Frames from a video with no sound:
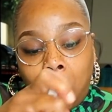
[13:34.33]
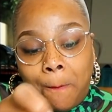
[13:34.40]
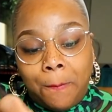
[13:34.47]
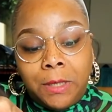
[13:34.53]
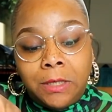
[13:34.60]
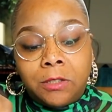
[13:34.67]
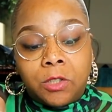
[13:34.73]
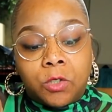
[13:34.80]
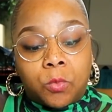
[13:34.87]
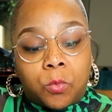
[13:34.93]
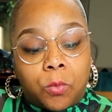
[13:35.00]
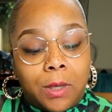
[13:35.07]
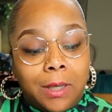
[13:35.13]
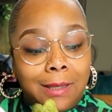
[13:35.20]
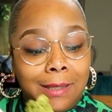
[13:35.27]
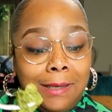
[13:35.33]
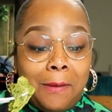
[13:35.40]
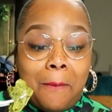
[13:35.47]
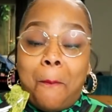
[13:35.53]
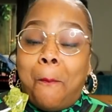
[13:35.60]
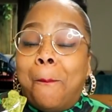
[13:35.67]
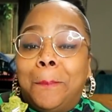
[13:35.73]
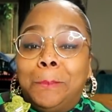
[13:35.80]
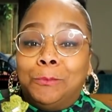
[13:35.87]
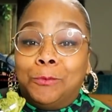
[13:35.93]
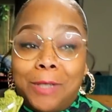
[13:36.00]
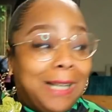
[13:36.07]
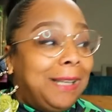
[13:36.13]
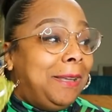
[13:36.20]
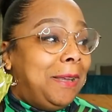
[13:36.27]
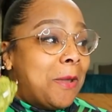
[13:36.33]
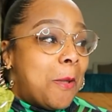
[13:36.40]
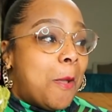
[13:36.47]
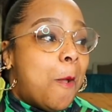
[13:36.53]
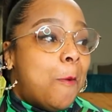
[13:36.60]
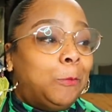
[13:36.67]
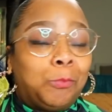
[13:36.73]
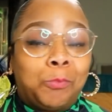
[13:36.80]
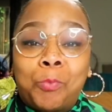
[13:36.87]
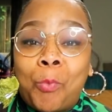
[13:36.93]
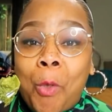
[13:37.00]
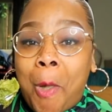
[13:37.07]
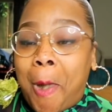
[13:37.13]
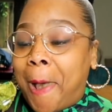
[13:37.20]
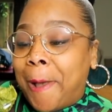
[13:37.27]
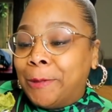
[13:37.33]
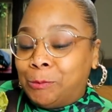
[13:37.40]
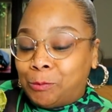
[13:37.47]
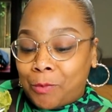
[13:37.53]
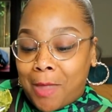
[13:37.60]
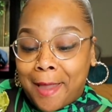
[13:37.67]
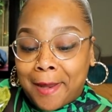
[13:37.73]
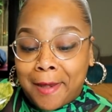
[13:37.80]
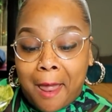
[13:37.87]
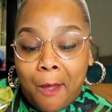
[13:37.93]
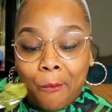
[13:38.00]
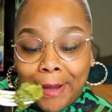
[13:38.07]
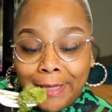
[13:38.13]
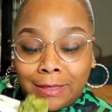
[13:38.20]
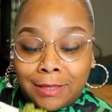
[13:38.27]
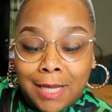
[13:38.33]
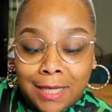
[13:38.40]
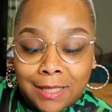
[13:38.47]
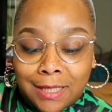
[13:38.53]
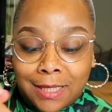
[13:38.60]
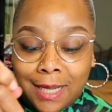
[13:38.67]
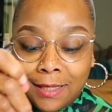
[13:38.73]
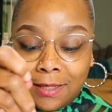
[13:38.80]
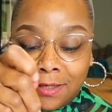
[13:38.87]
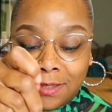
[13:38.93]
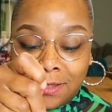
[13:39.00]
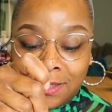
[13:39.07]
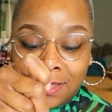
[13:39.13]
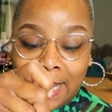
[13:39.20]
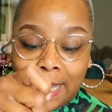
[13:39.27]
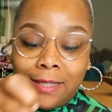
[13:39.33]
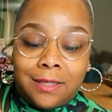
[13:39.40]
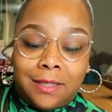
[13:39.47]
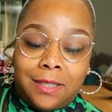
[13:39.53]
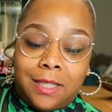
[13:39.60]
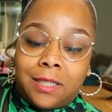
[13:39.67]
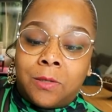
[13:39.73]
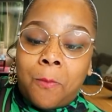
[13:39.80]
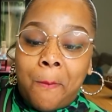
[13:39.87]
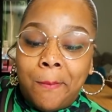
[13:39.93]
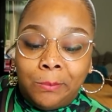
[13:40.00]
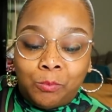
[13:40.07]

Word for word: This is really, really good. I cannot wait to taste, taste this.